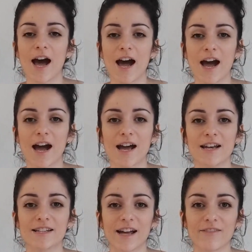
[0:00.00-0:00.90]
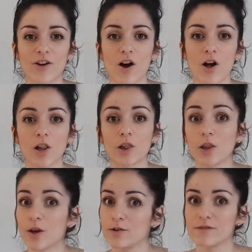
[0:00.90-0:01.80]
and I've got
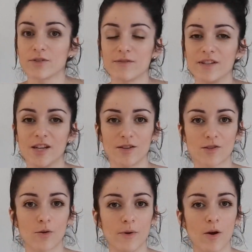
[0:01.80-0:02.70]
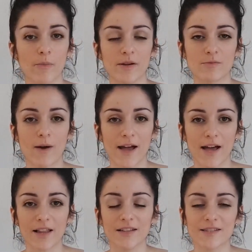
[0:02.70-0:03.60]
loads of other videos coming up as
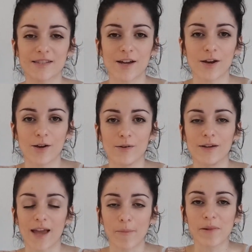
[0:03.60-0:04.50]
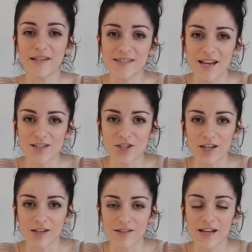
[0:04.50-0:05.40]
well. So yeah, please stay
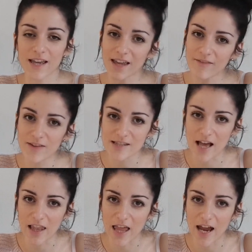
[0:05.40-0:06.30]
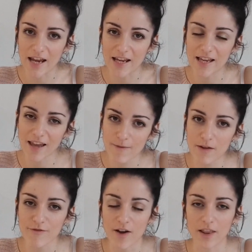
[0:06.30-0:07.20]
tuned, give it a like, give
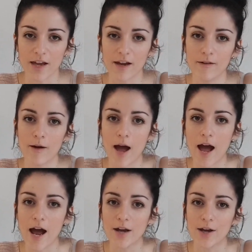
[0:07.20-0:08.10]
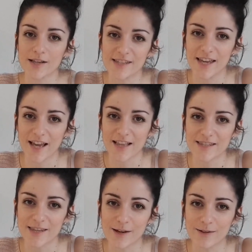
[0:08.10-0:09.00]
me a follow, and I'll see you
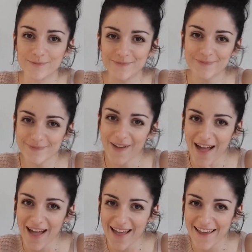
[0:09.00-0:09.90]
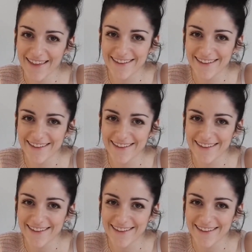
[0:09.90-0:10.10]
again soon. Bye.